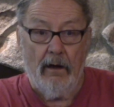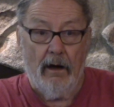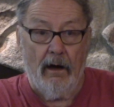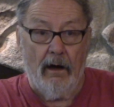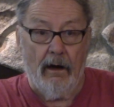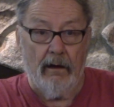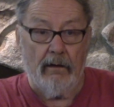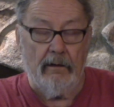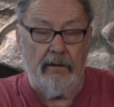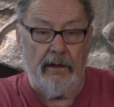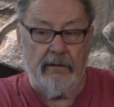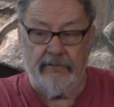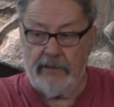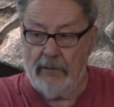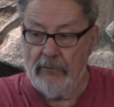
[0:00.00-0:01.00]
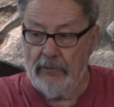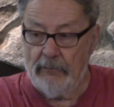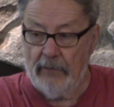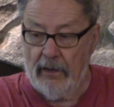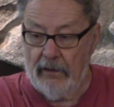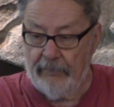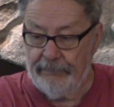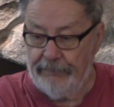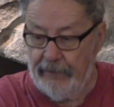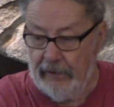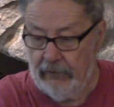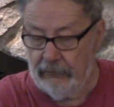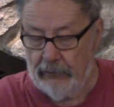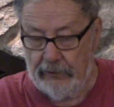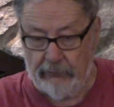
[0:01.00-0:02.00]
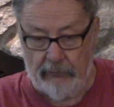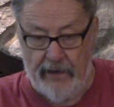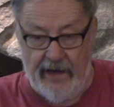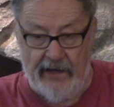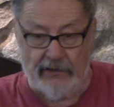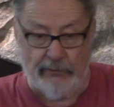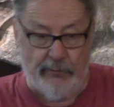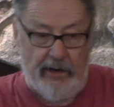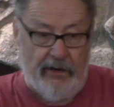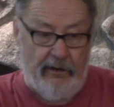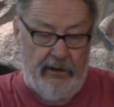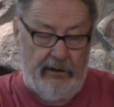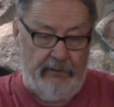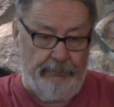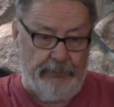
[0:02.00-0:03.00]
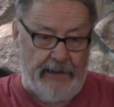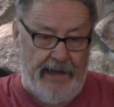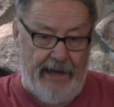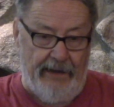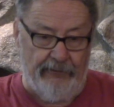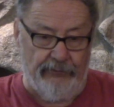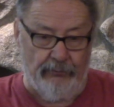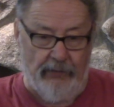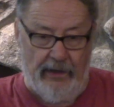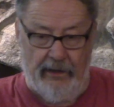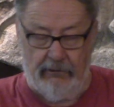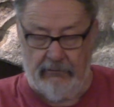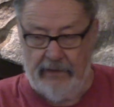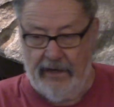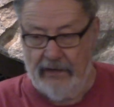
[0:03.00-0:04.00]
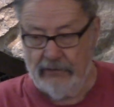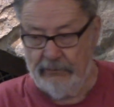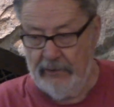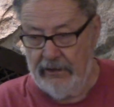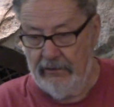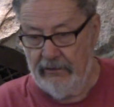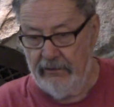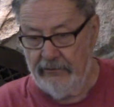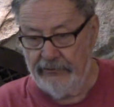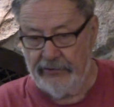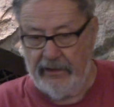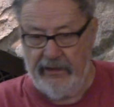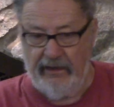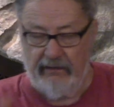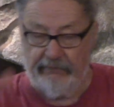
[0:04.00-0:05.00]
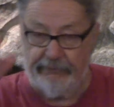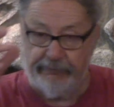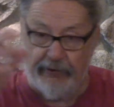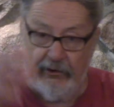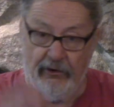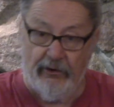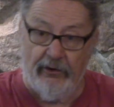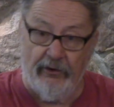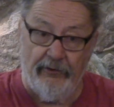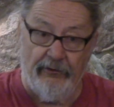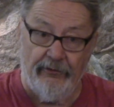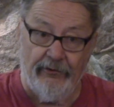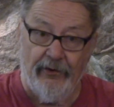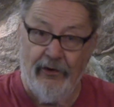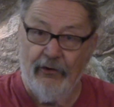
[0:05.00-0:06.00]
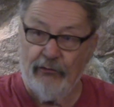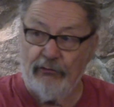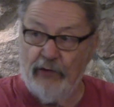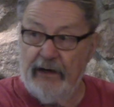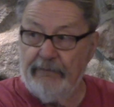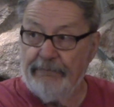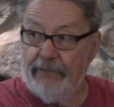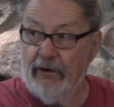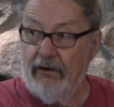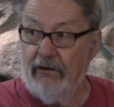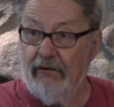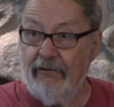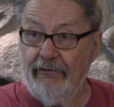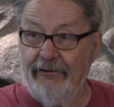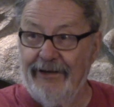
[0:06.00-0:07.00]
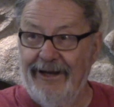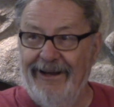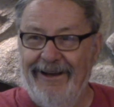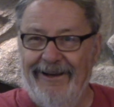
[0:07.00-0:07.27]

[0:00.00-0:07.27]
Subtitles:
Some of them are filled with raspberry plants, wild raspberries, and ferns. Sweet ferns,